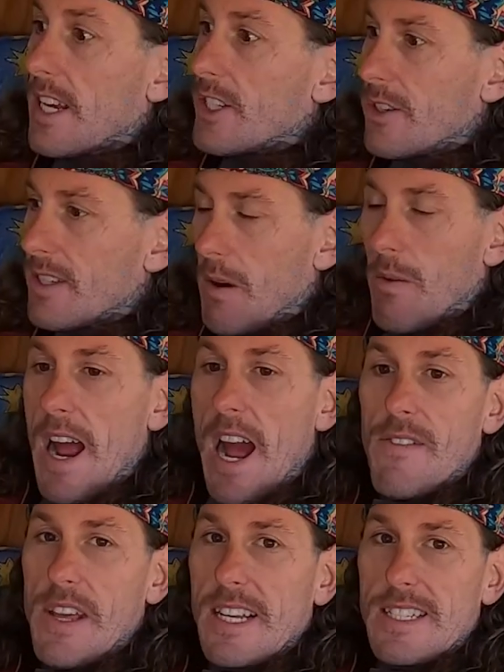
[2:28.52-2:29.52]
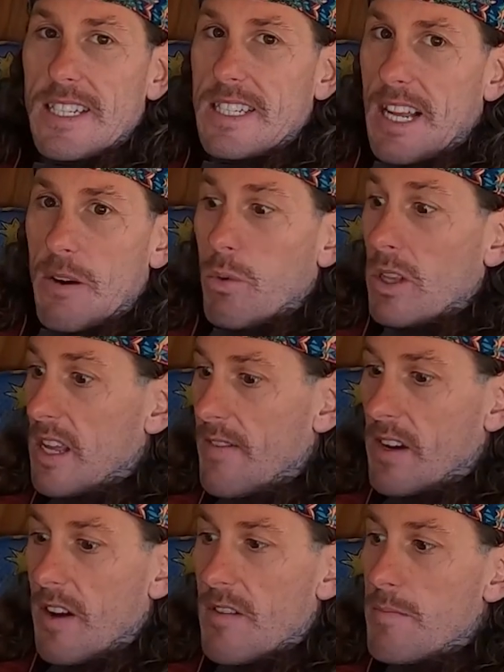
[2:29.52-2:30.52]
The issues that we're having is, is like we're
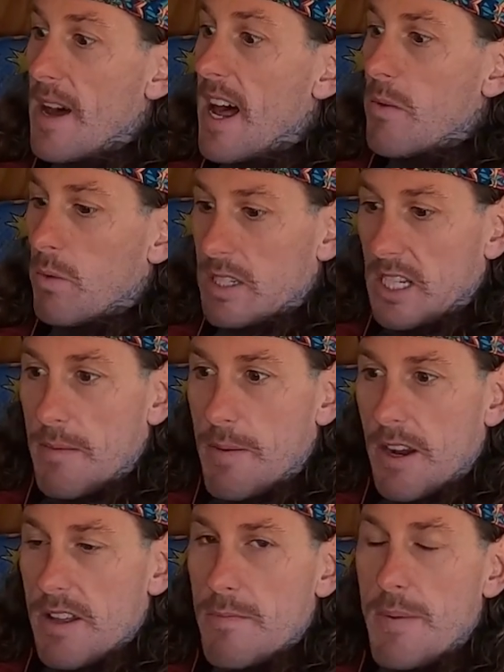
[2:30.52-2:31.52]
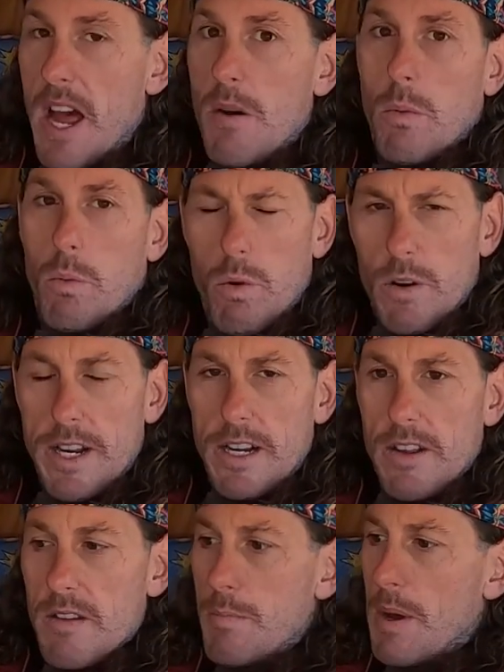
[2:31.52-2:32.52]
living on the bed, we're sleeping on the bed, we're
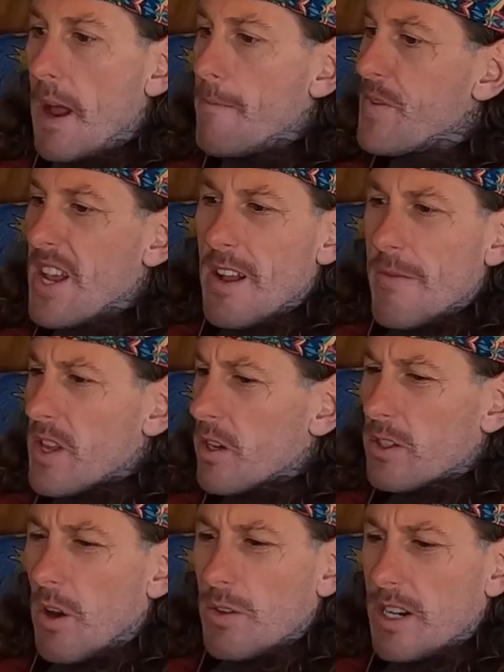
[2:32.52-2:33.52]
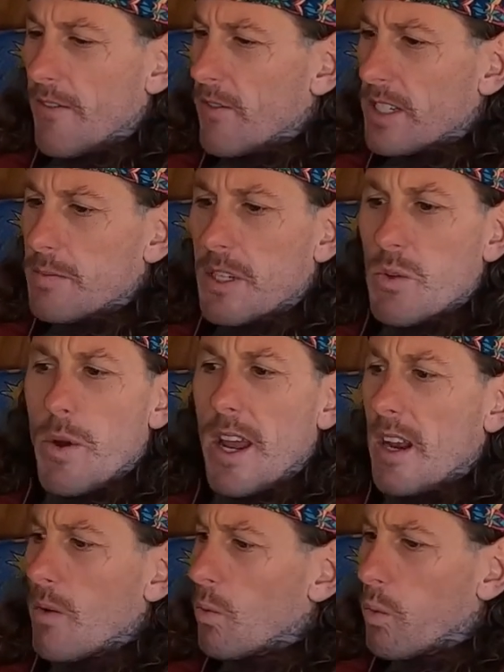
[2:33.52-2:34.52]
working on the bed. There's no difference
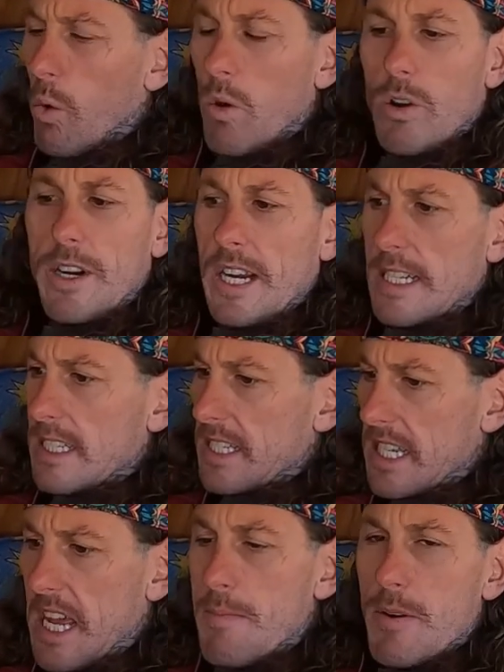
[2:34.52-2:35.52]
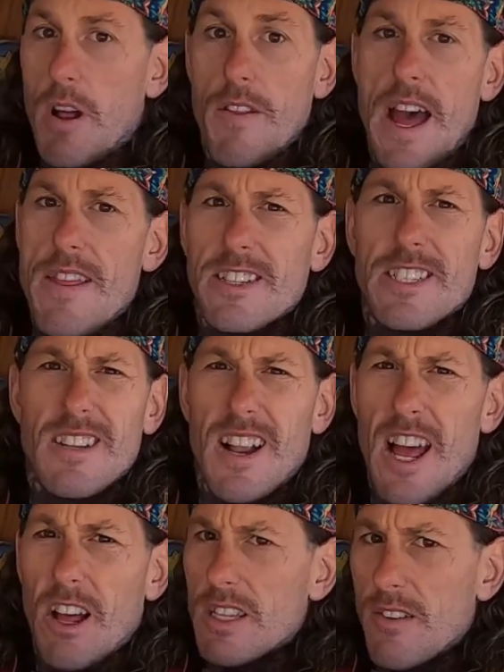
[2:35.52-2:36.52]
between work and sleep and all that, and that's just
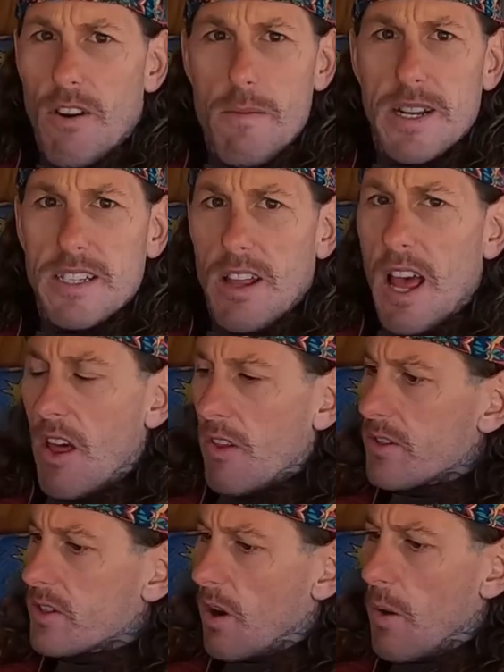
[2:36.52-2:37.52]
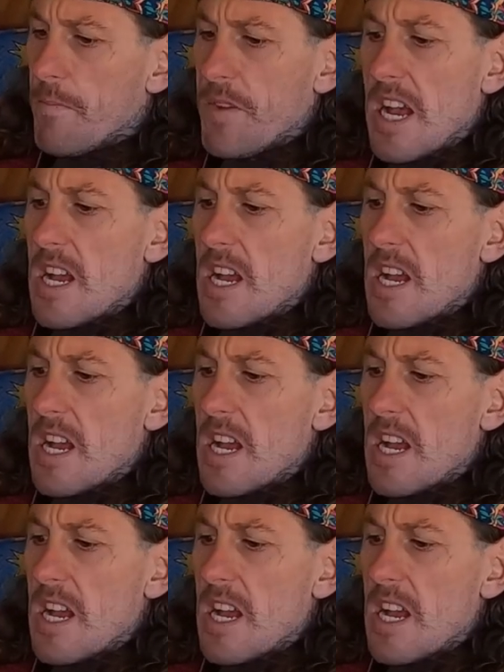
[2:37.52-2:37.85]
not healthy for our mental health. So